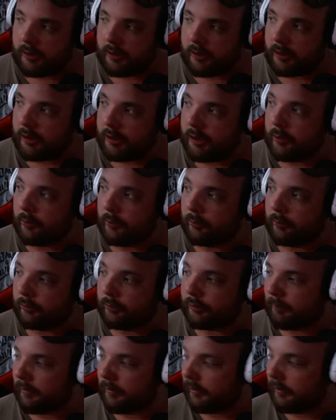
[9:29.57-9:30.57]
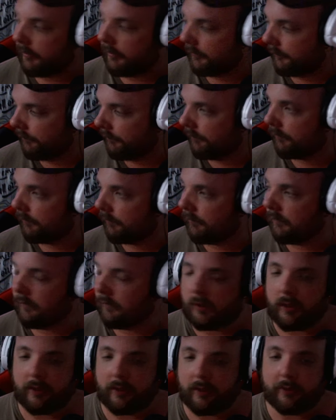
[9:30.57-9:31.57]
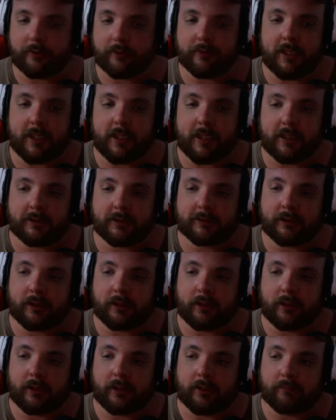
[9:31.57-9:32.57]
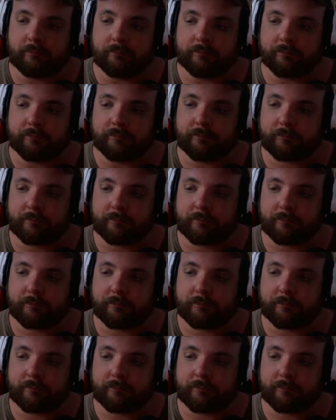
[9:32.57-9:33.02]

huge, but other than that, um,